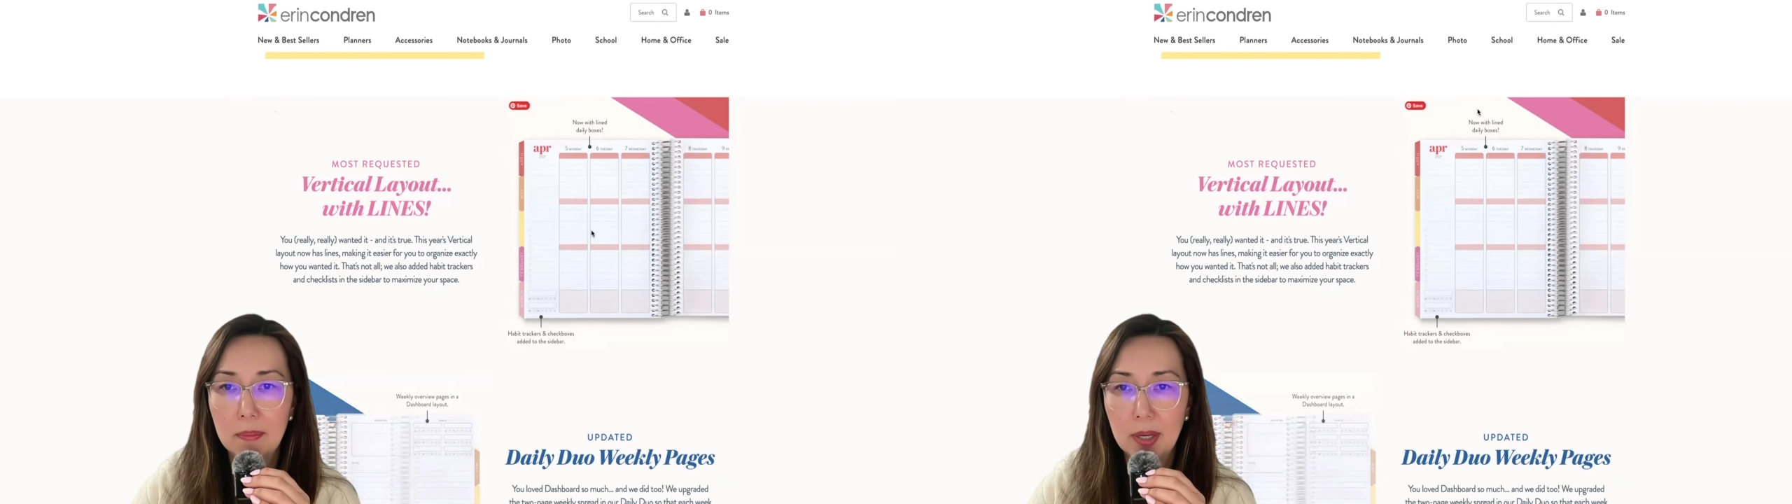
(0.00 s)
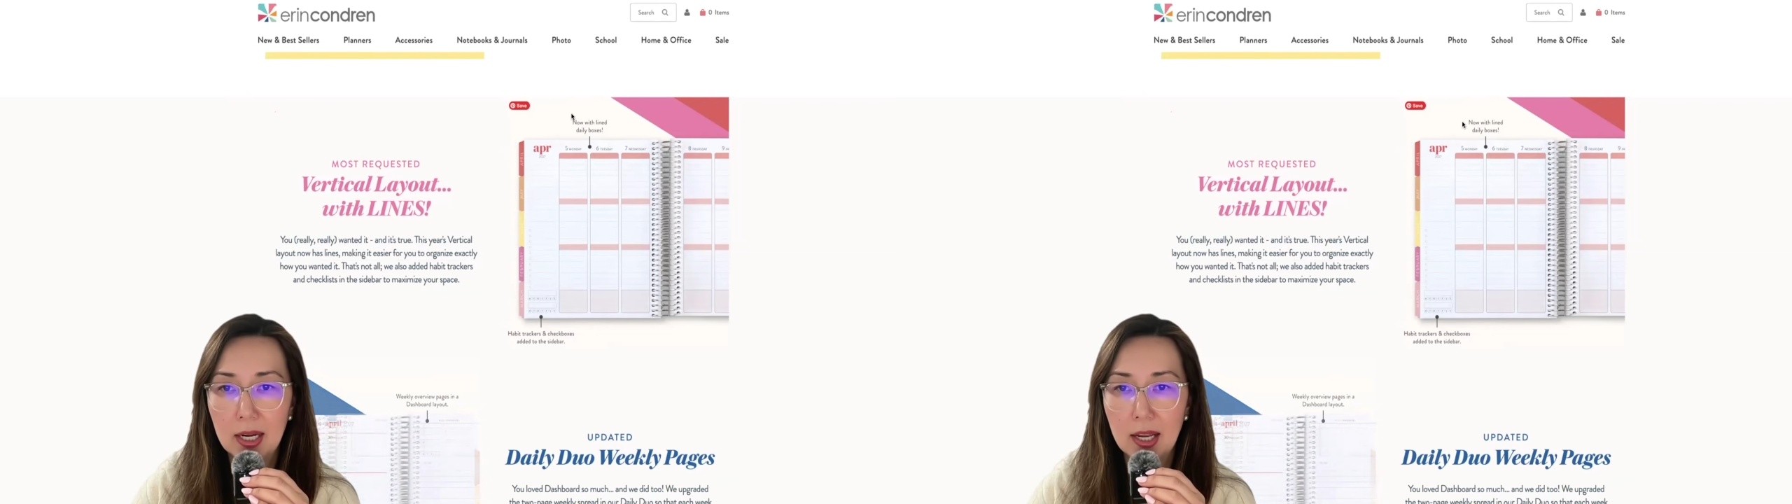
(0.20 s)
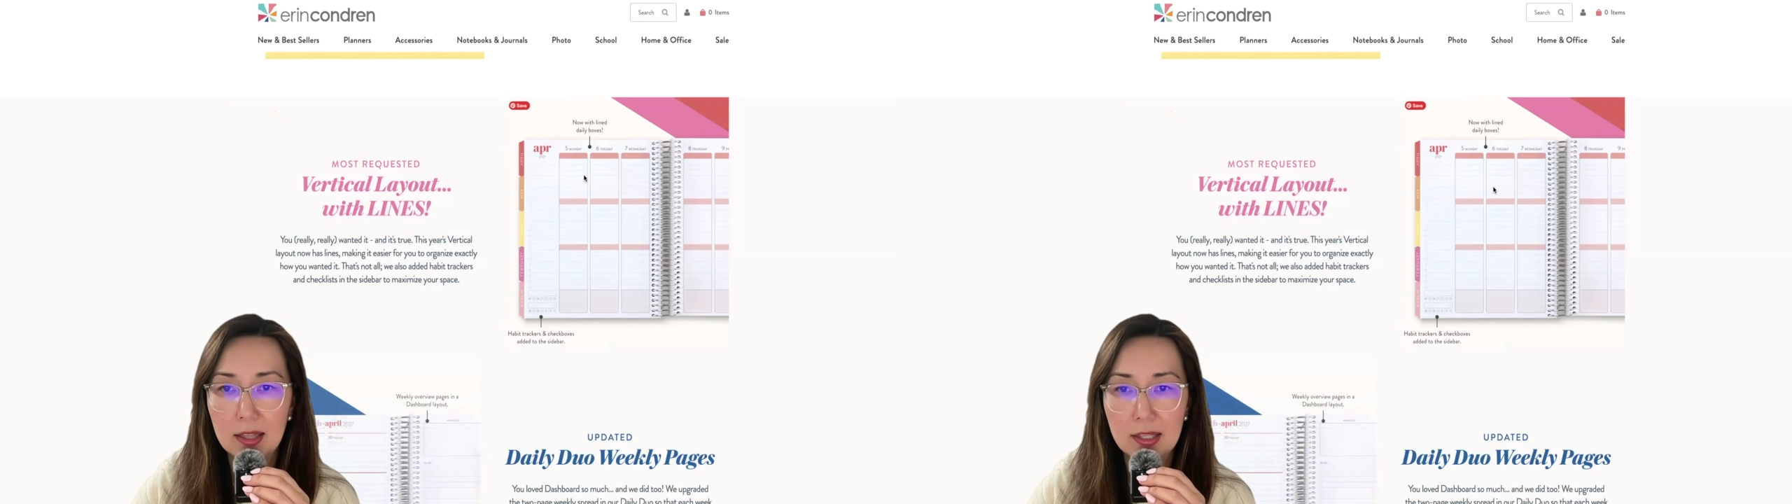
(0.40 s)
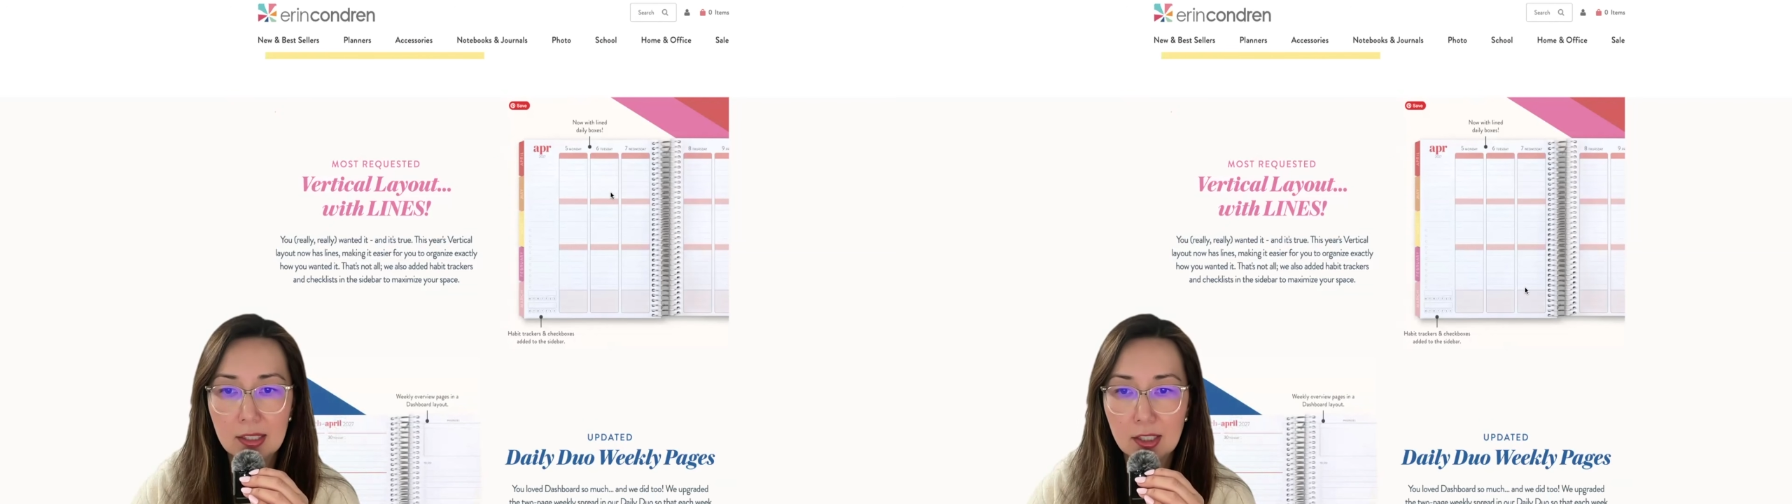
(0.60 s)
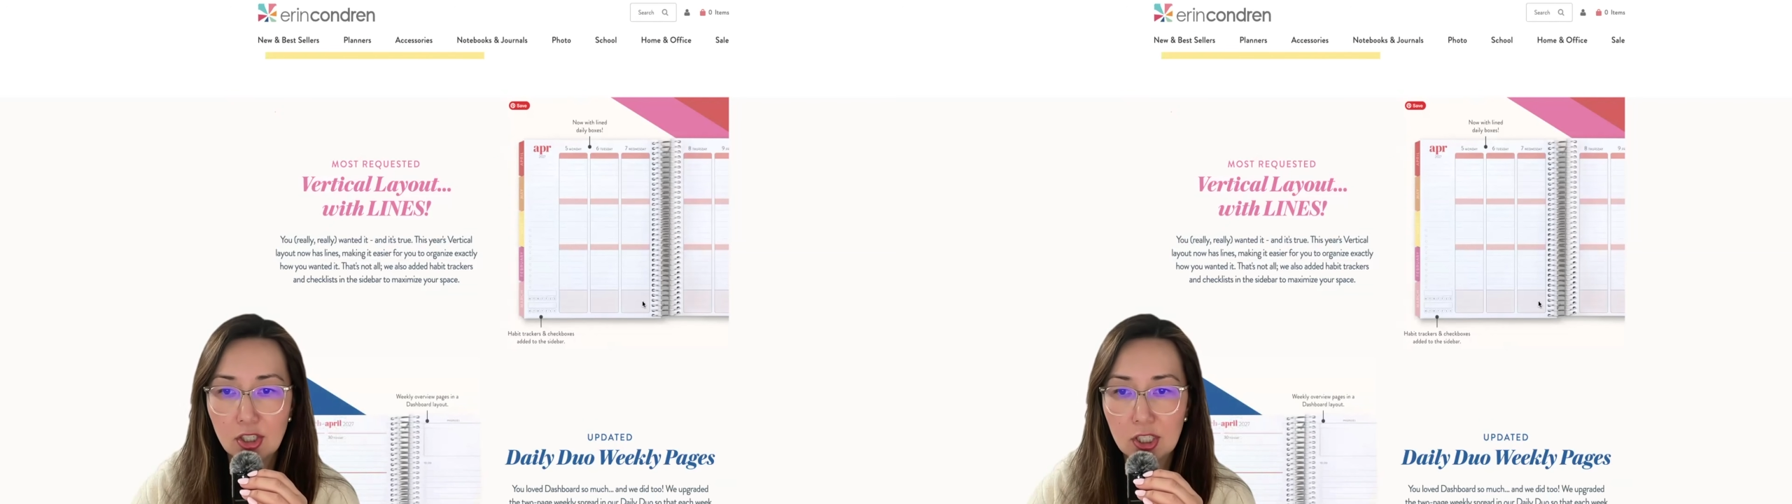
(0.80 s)
but
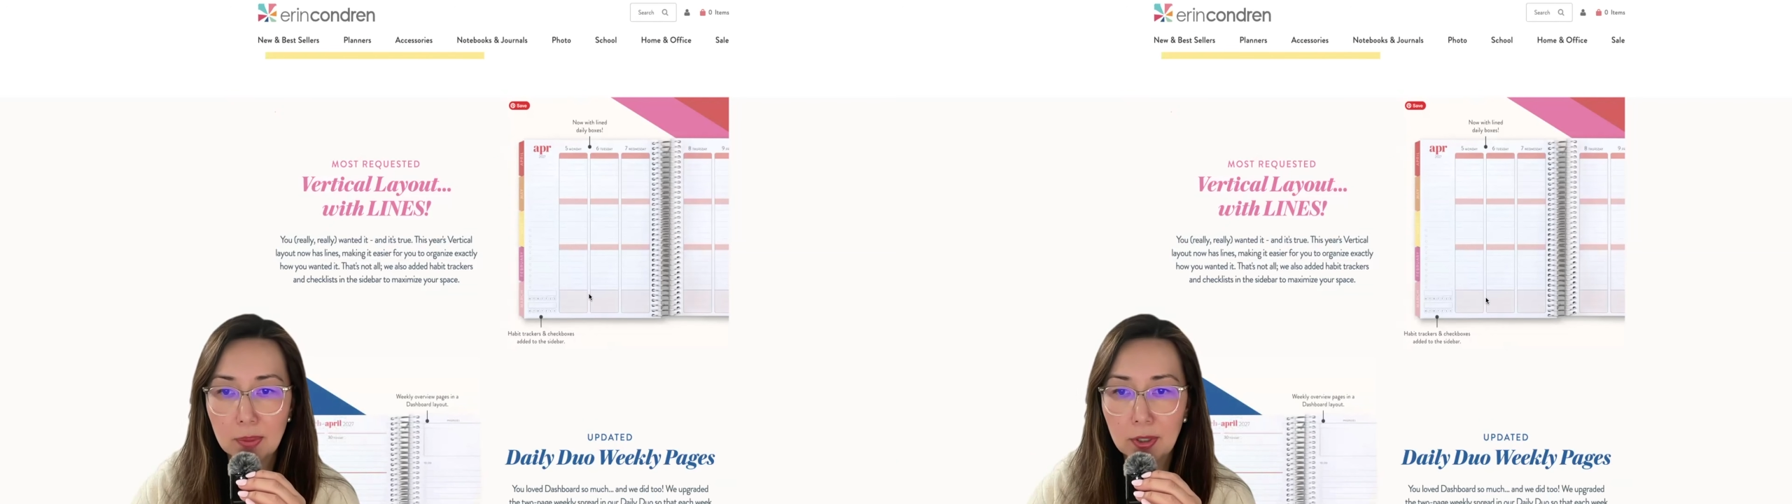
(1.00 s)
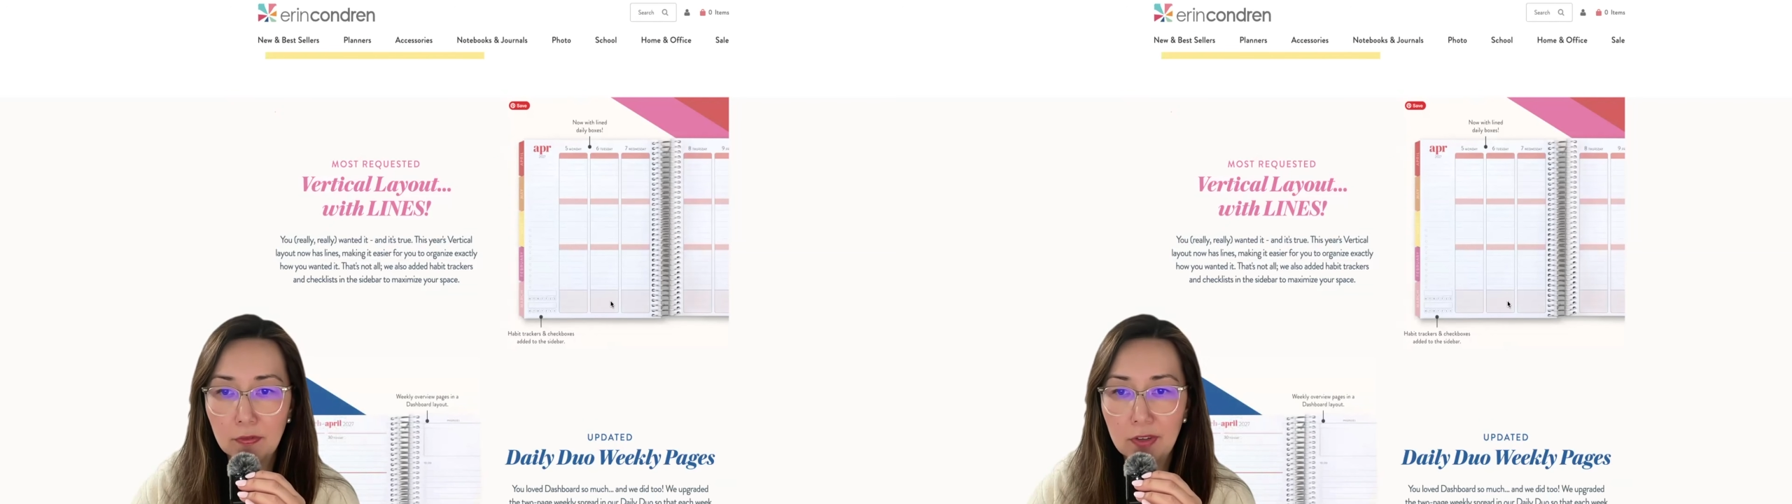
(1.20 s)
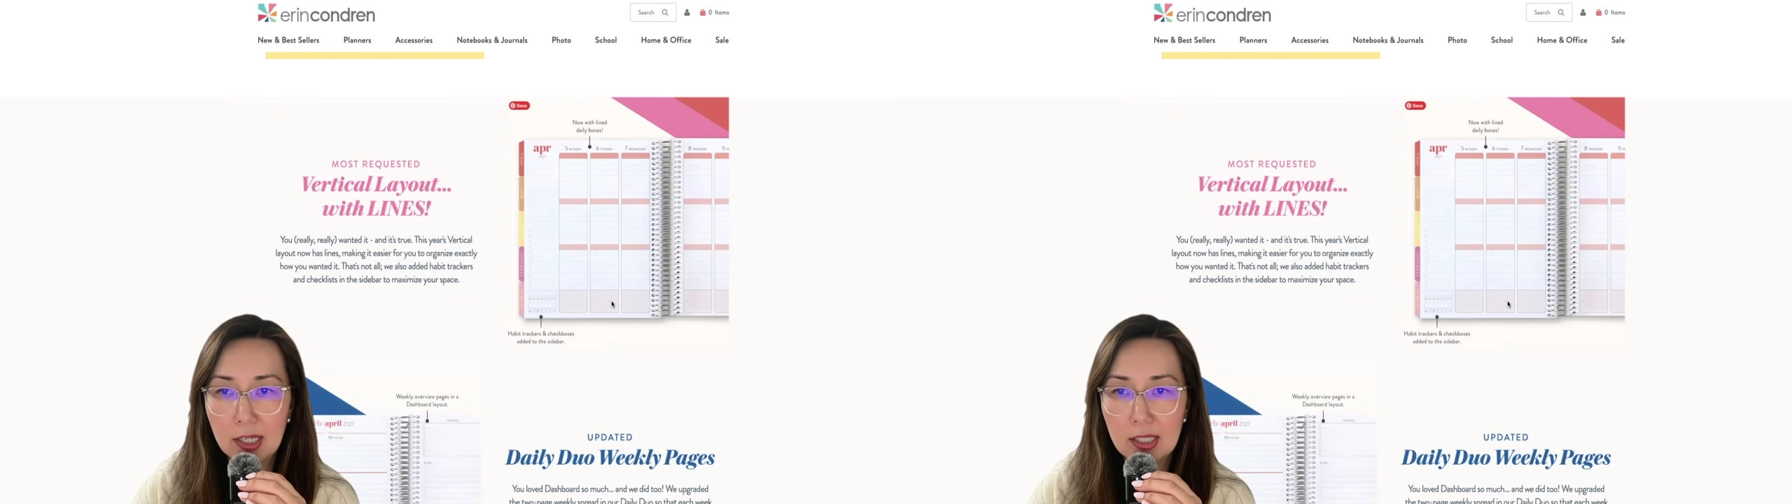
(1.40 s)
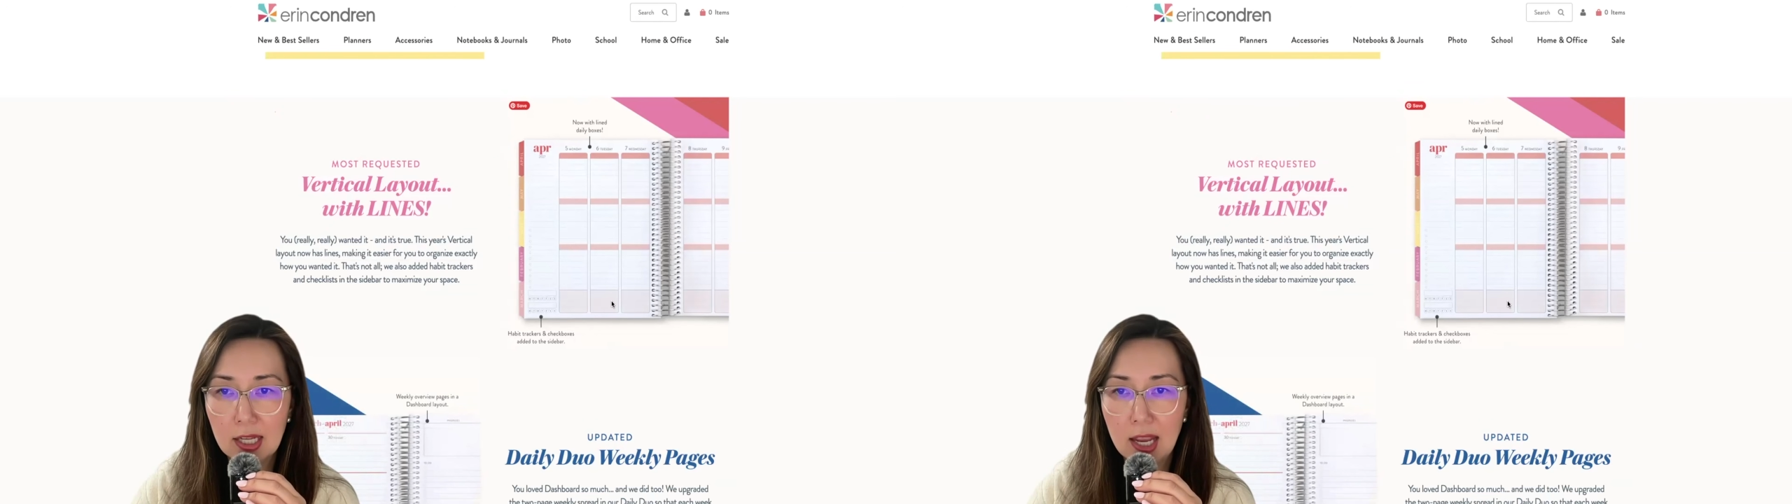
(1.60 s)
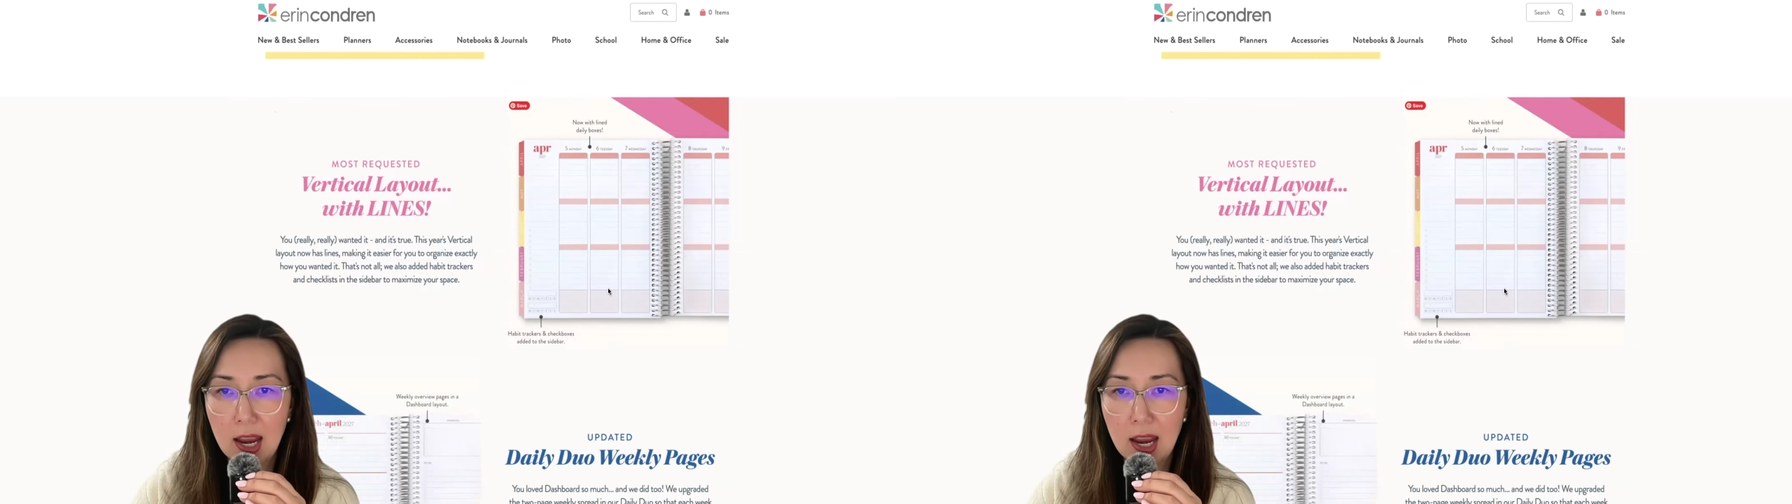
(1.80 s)
this is just perfect.